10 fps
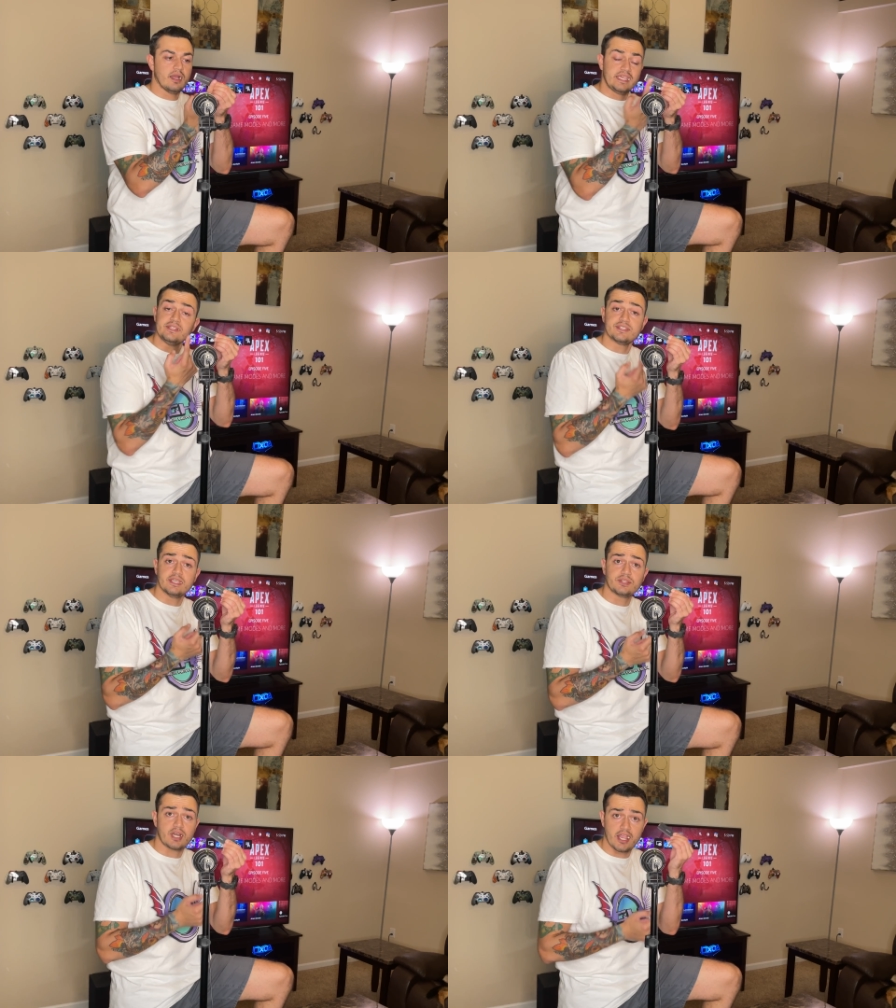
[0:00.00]

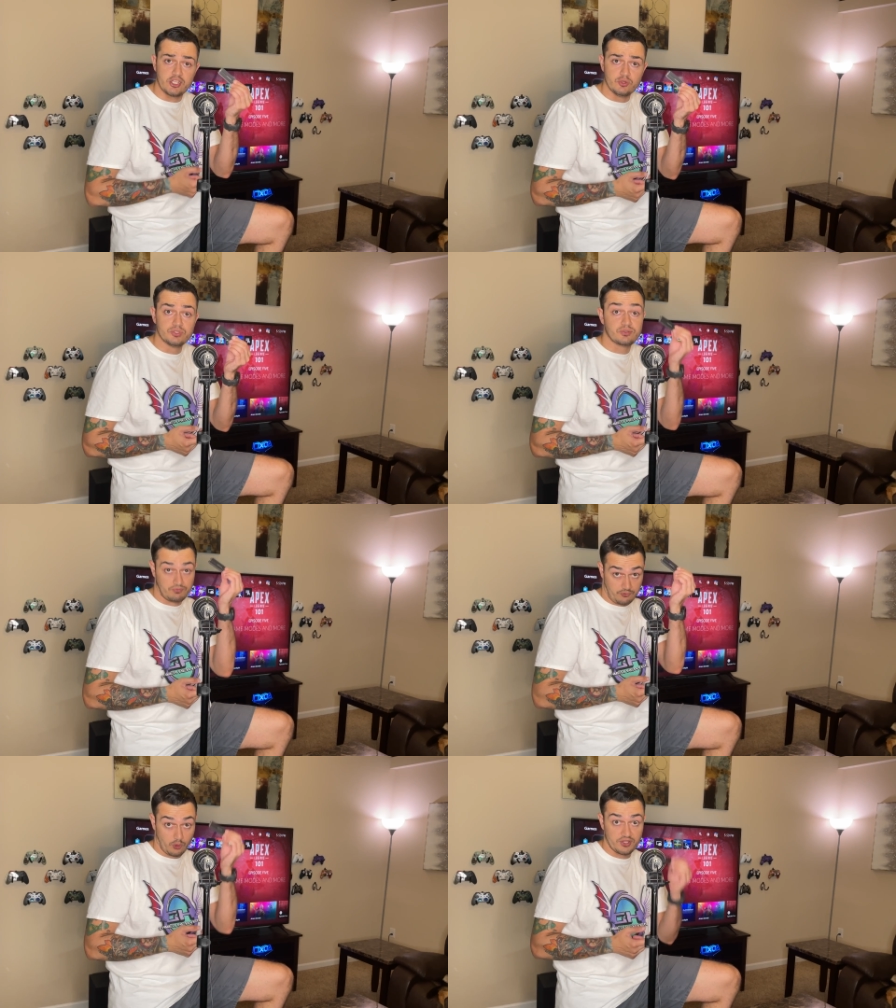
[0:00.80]
heatsink that I used
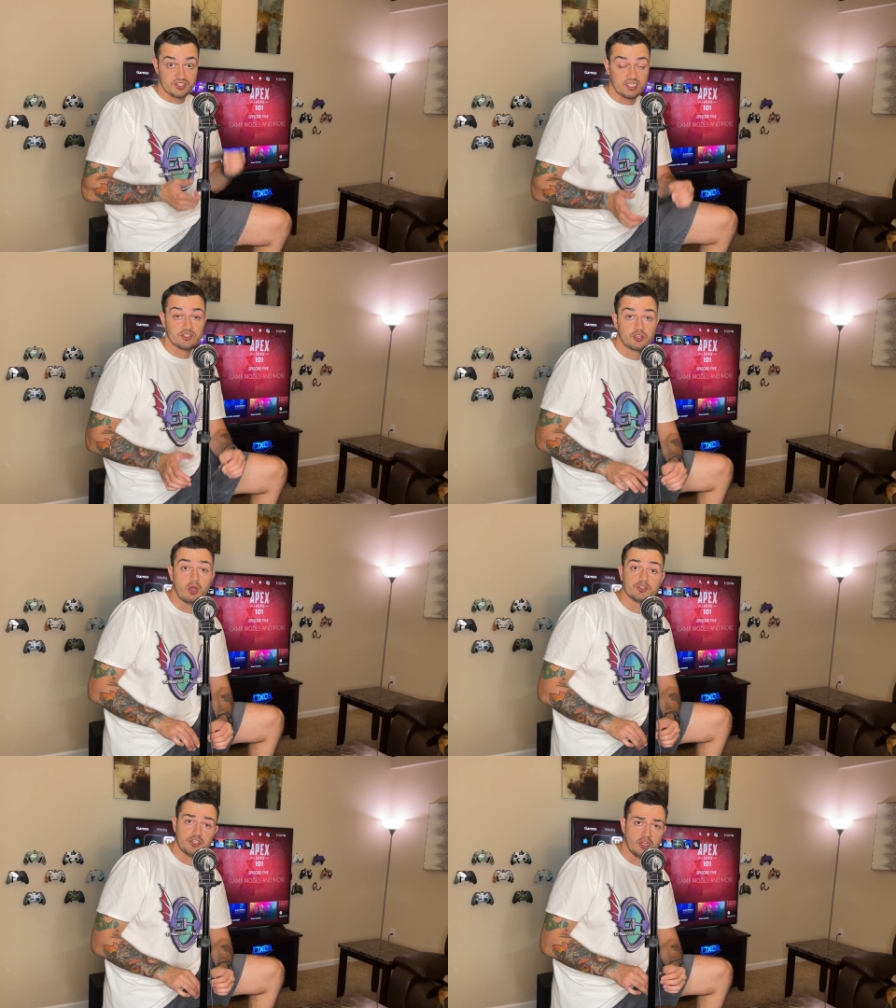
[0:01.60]
for this
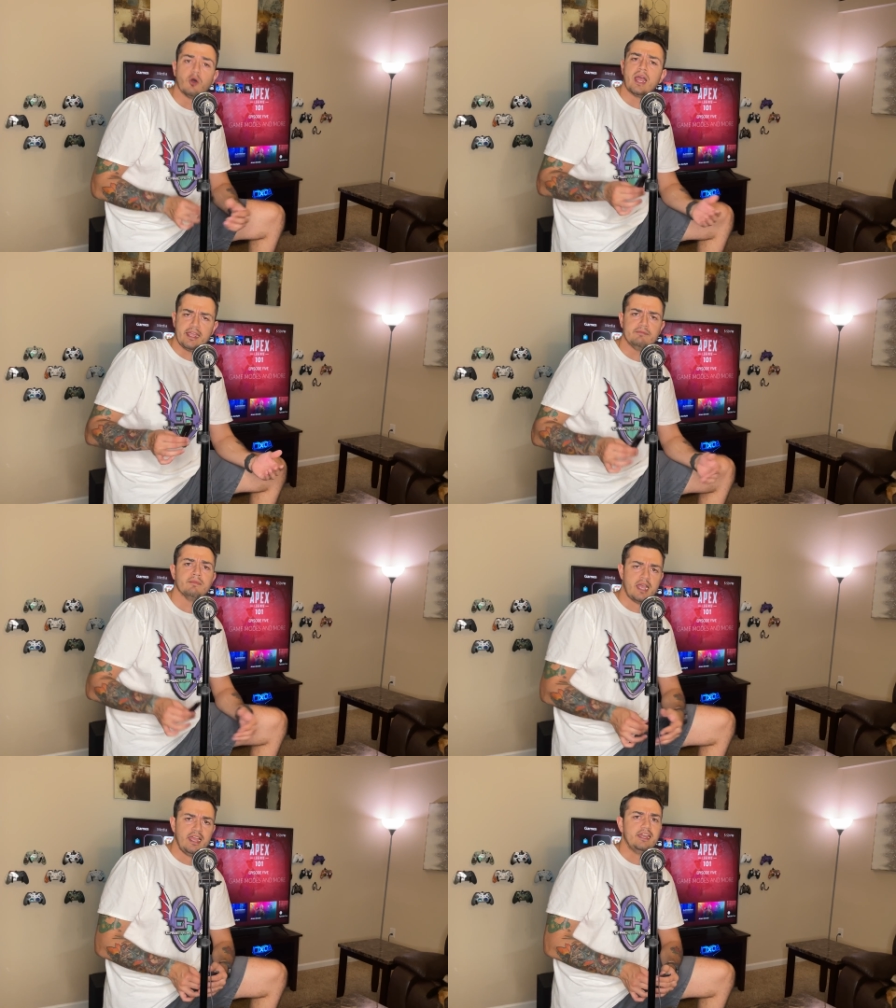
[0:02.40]
install, so you know, hey,
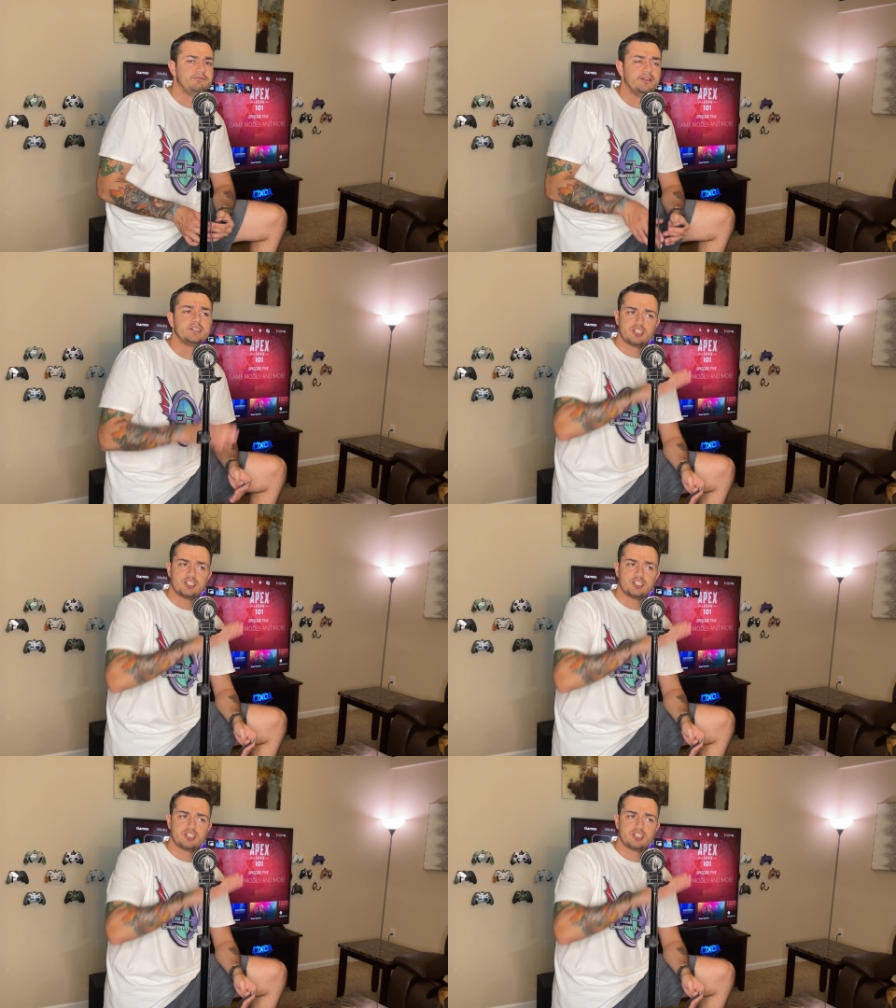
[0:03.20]
it fits.